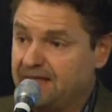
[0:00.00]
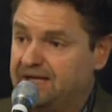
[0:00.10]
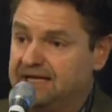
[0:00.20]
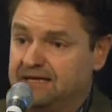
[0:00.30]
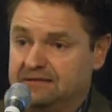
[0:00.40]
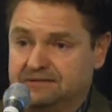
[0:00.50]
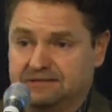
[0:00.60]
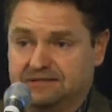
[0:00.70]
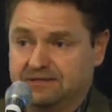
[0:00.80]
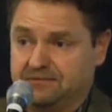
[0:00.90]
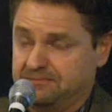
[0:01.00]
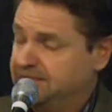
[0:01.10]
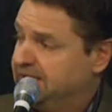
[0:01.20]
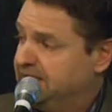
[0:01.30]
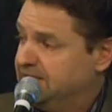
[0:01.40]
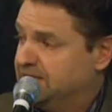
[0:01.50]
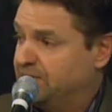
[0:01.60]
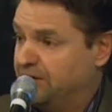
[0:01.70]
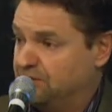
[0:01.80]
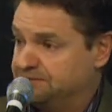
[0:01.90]
and
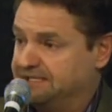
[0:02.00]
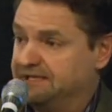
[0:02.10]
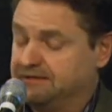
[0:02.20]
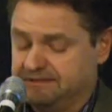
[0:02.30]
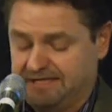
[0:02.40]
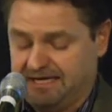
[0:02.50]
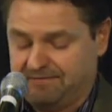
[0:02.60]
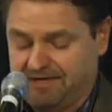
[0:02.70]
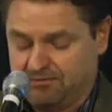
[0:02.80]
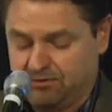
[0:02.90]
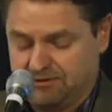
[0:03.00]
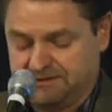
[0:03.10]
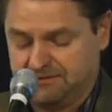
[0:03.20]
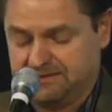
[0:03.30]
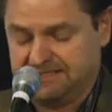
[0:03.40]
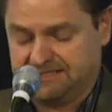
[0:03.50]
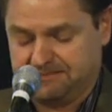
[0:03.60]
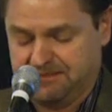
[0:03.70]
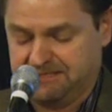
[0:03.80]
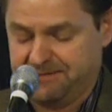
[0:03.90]
we hope to have that role. So
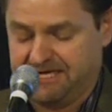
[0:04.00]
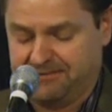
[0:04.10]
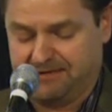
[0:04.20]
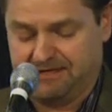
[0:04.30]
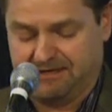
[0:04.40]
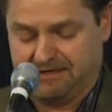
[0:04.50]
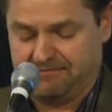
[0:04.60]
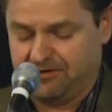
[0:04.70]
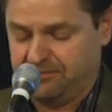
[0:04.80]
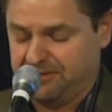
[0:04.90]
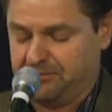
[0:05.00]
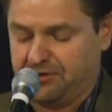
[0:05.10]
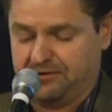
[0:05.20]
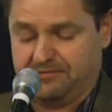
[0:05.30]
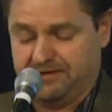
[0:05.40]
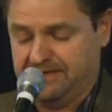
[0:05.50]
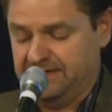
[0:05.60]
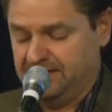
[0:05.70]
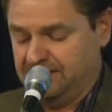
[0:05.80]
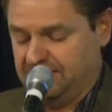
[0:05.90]
it's becoming a very big part
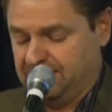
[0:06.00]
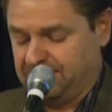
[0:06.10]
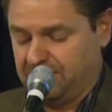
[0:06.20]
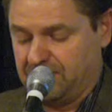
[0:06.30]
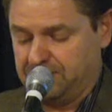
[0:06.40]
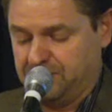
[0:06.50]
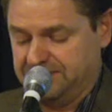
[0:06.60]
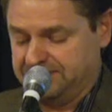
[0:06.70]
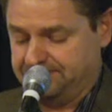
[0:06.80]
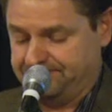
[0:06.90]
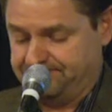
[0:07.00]
of our operation.